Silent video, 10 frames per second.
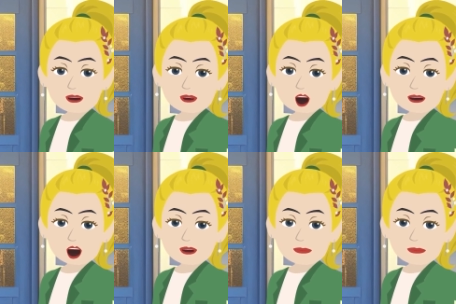And as
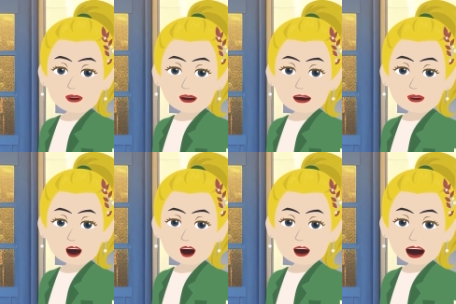those preferences
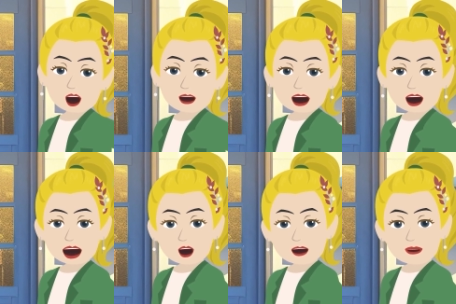are born within
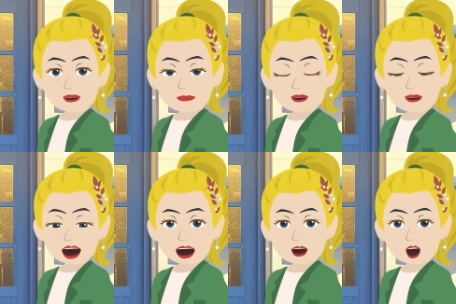you,
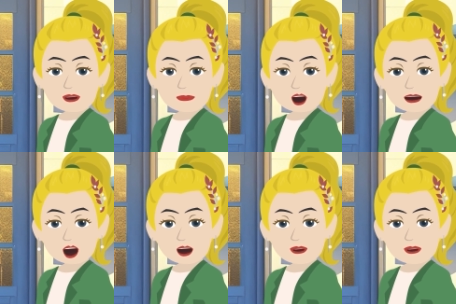that is your point of
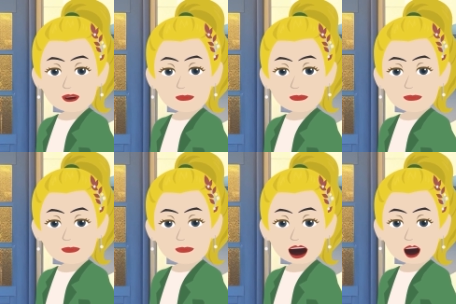asking.
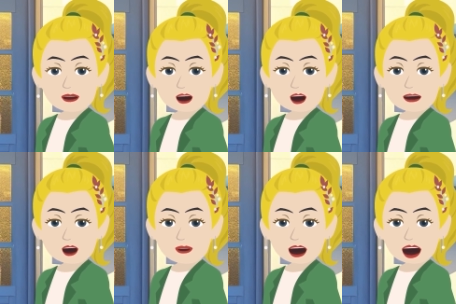Many physical
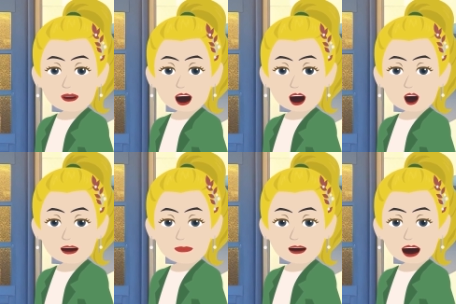humans don't
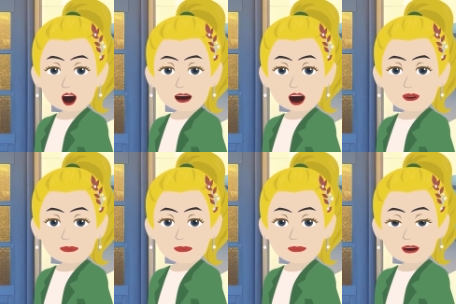understand that
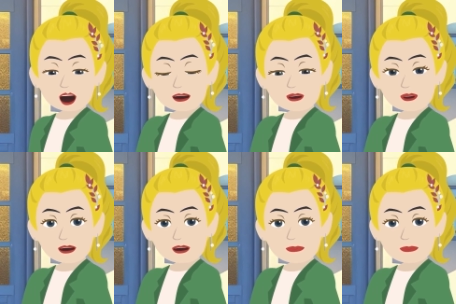the
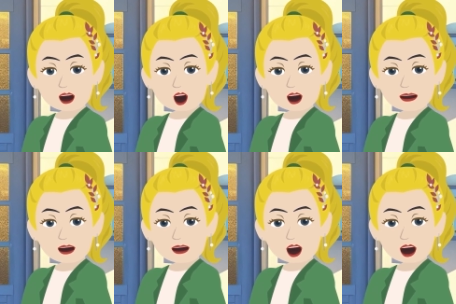asking is that
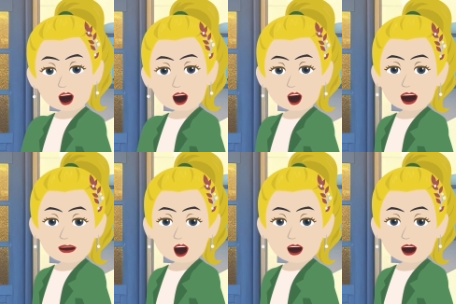desire that is
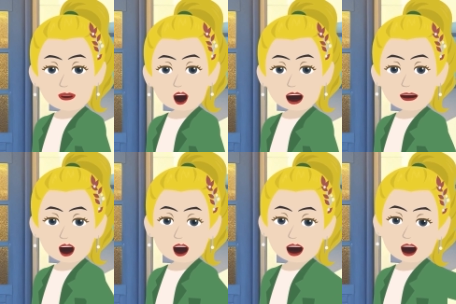born within you. It
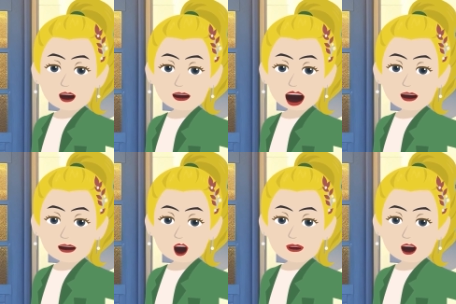is a
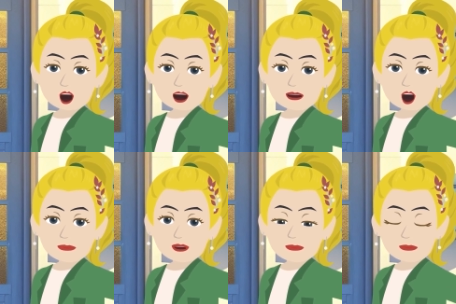vibrational thing that
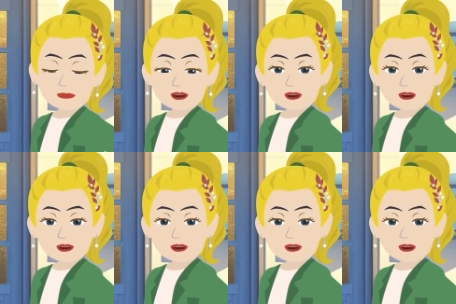happens.